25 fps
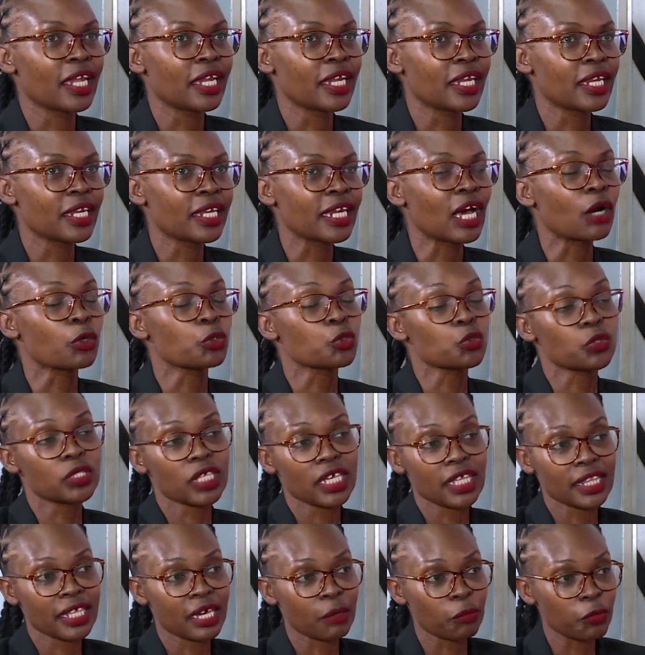Now, to
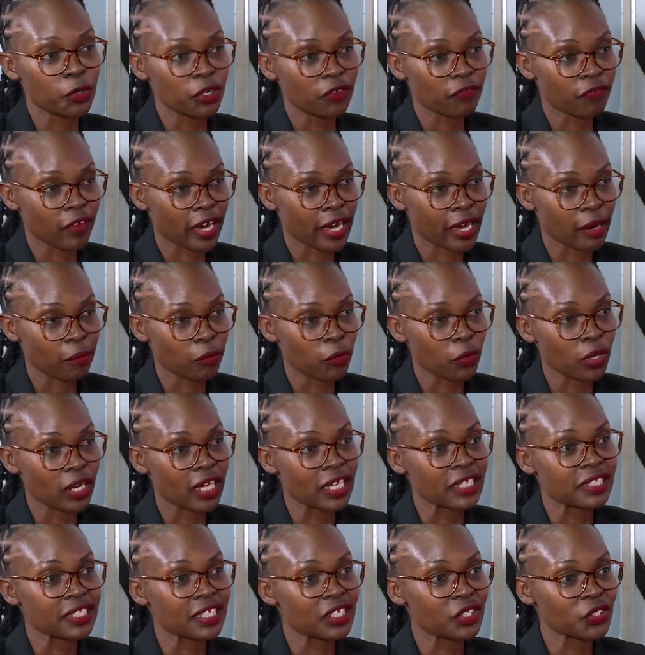say they are modifiable
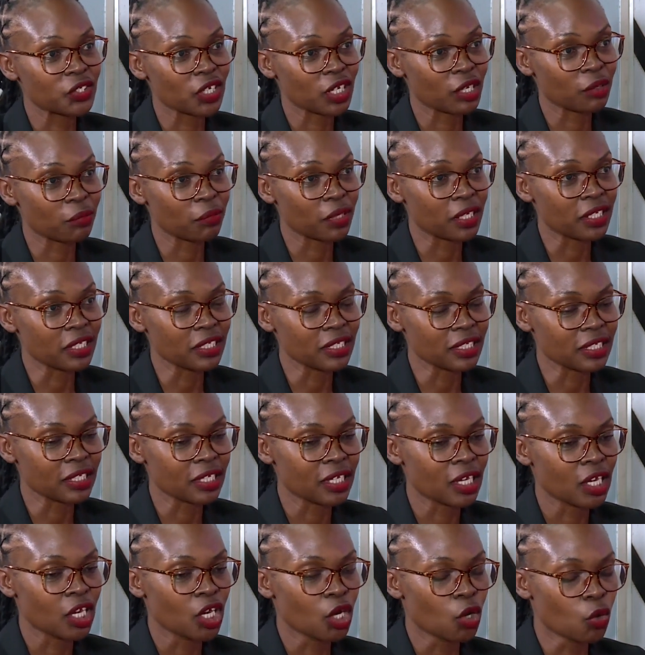essentially means
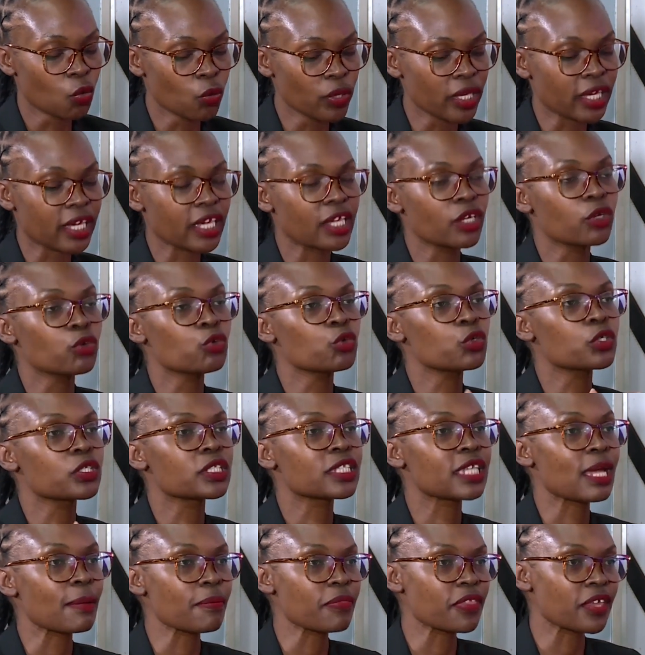we can do
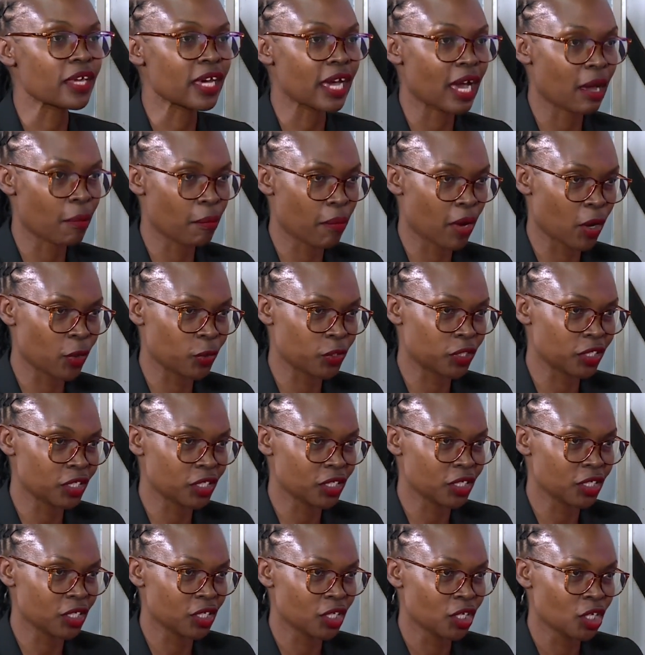something about
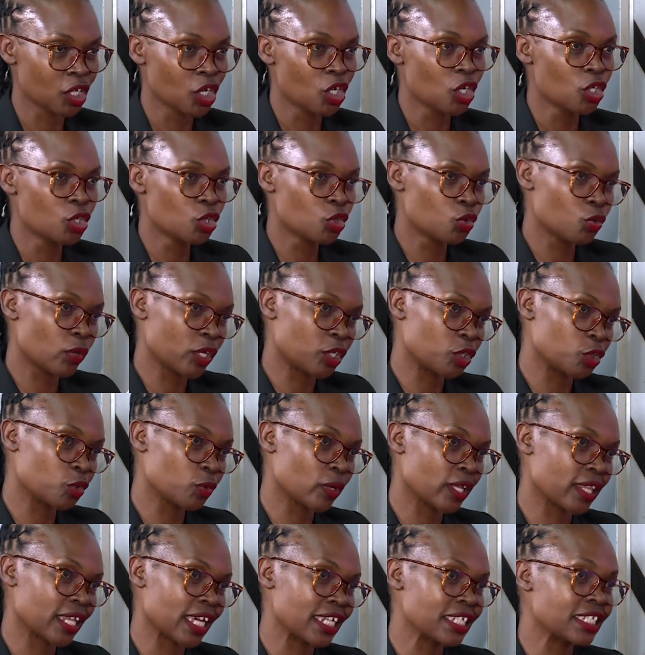it to
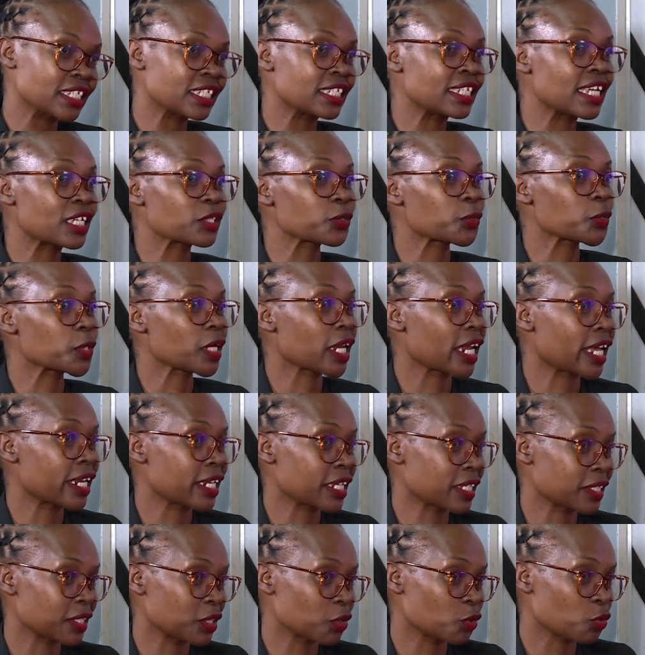ensure that it does not
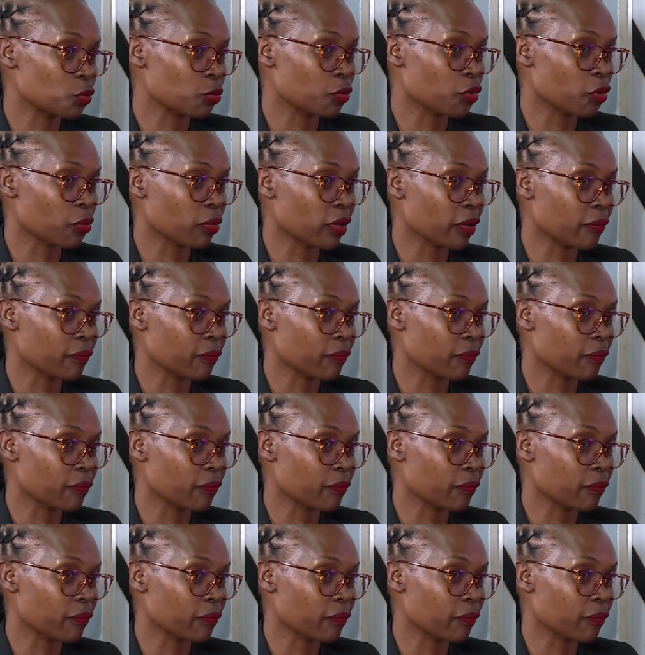land us into a problem.